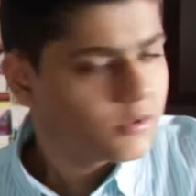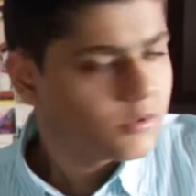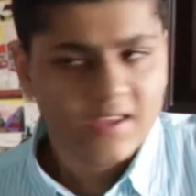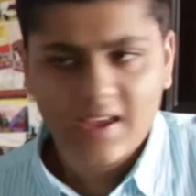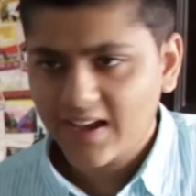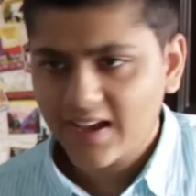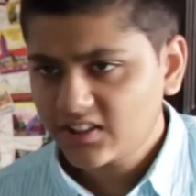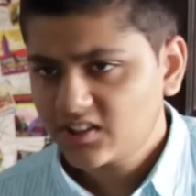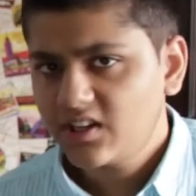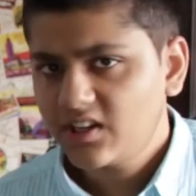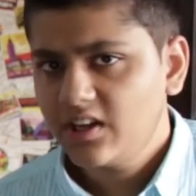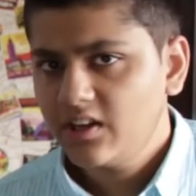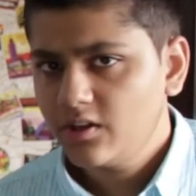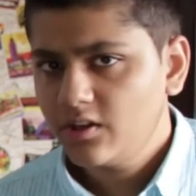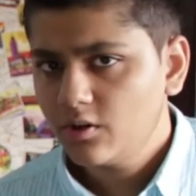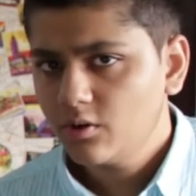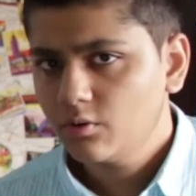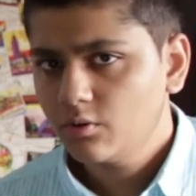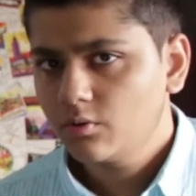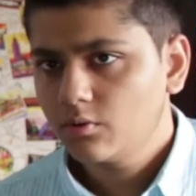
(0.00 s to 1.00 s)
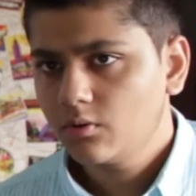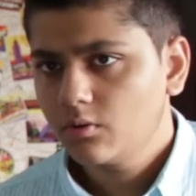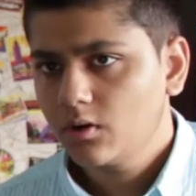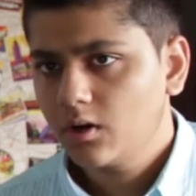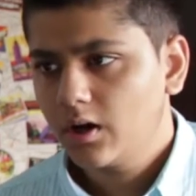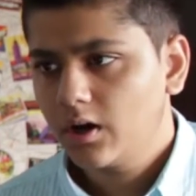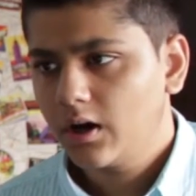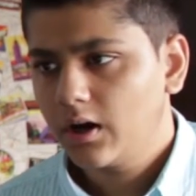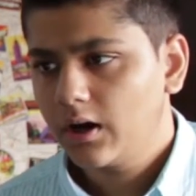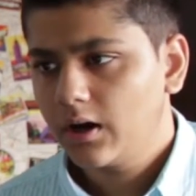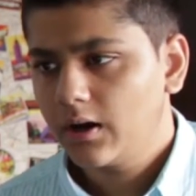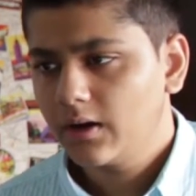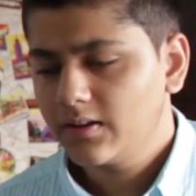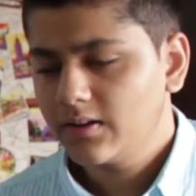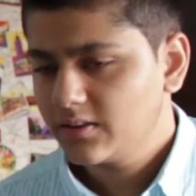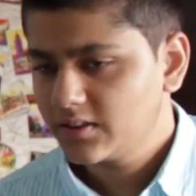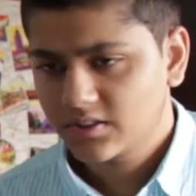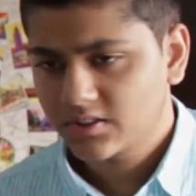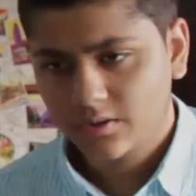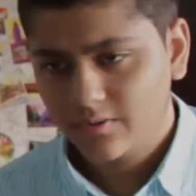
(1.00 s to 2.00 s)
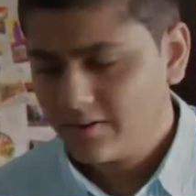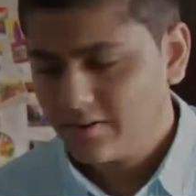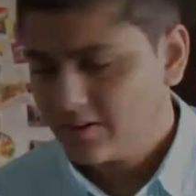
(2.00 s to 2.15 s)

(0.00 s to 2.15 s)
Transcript: The STU in the